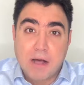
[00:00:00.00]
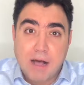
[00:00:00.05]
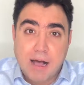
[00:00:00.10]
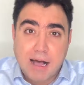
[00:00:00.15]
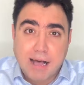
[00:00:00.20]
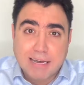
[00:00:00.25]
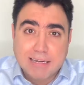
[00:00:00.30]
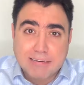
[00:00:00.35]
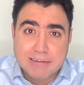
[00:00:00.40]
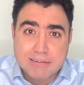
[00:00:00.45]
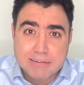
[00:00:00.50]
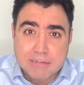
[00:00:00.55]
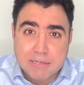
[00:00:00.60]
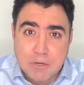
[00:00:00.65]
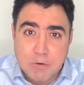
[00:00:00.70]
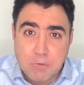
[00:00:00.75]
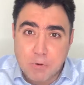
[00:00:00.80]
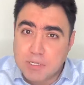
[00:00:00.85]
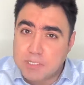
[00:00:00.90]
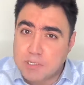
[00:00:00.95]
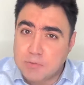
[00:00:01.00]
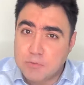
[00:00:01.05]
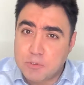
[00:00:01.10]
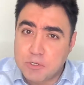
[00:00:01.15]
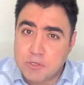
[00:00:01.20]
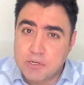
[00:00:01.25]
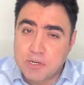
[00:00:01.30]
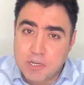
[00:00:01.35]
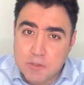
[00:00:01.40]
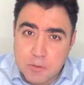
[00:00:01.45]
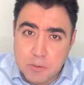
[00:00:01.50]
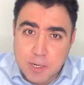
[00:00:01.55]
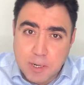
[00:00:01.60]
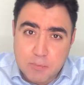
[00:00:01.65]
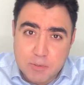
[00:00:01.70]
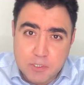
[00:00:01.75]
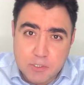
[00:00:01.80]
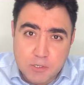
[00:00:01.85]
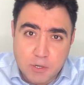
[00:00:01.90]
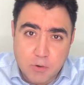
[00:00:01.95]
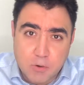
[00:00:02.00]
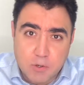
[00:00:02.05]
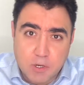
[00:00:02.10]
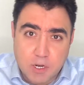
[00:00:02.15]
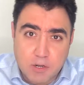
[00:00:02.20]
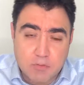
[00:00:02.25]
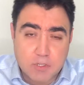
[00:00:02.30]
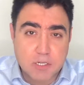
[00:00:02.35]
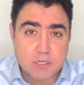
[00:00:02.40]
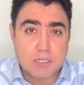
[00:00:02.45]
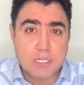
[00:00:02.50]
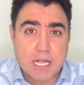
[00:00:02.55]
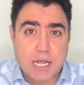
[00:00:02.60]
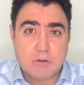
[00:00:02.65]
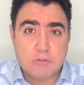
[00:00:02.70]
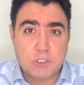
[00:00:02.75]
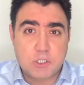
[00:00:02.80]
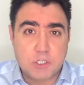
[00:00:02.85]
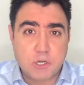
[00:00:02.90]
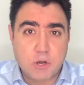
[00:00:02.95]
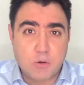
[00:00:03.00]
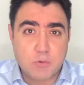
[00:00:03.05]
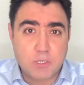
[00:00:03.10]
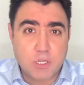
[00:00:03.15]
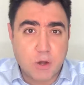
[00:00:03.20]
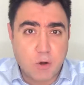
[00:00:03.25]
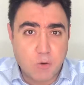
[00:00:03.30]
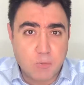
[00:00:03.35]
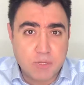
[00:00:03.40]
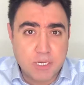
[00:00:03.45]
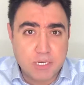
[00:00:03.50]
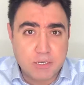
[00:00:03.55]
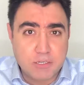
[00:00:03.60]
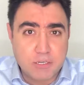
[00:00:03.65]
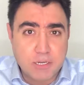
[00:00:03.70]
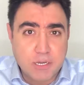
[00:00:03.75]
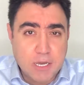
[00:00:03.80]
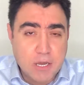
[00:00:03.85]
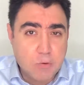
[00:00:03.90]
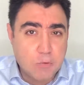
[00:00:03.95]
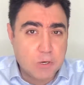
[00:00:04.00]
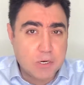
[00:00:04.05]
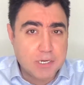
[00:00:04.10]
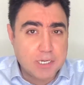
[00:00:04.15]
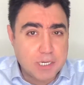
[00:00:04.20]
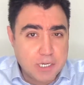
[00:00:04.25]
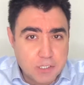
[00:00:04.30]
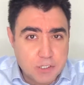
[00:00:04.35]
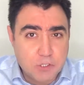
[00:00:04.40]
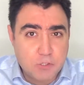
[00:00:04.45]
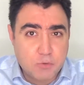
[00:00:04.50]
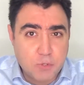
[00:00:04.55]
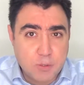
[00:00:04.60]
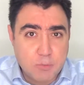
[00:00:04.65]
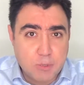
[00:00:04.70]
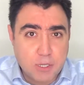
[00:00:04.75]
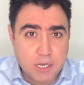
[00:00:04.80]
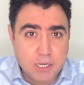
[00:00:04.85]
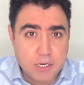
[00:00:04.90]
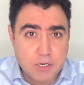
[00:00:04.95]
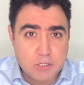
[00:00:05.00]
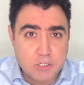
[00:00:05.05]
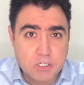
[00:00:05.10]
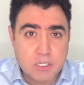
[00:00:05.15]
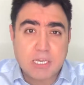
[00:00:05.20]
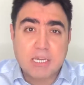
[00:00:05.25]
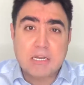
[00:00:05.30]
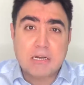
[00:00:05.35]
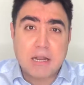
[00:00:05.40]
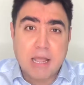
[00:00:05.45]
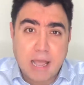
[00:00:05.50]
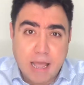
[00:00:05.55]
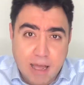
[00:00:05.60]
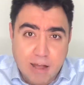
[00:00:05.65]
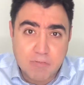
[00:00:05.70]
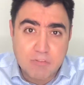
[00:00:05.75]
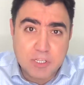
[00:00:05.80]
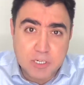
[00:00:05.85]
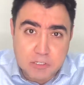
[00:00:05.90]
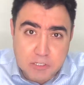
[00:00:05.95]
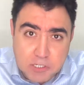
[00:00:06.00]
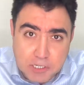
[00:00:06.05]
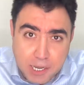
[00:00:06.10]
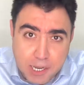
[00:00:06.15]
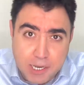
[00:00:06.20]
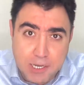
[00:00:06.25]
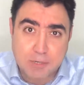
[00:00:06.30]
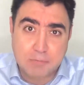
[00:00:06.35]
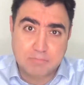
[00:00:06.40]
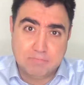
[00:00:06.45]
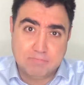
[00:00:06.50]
Hi, welcome to another episode of the Cloud Show with Omid, where industry players can have their say.